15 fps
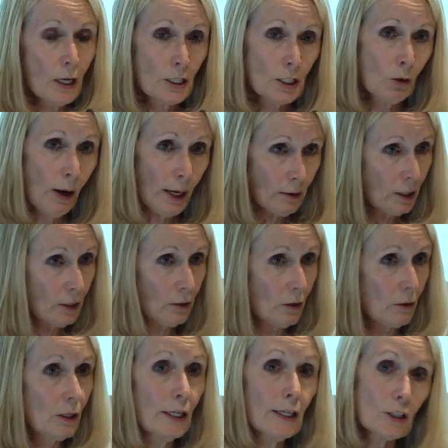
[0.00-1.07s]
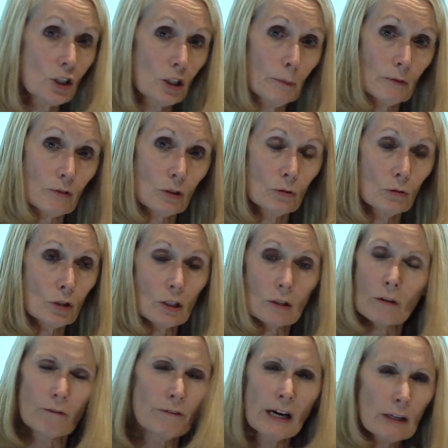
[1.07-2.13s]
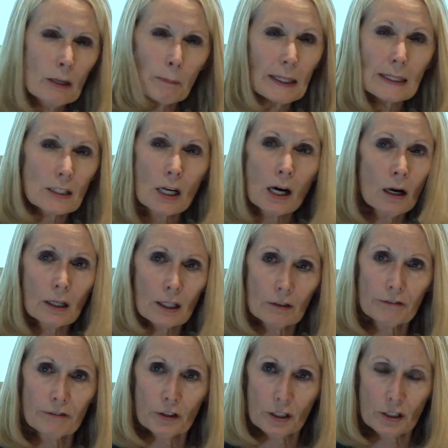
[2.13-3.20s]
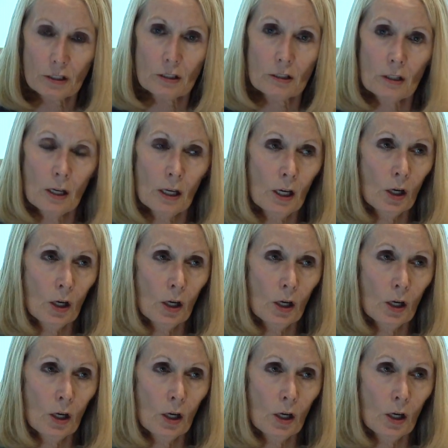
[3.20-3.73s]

So I think that the leadership of schools is a very big target for us.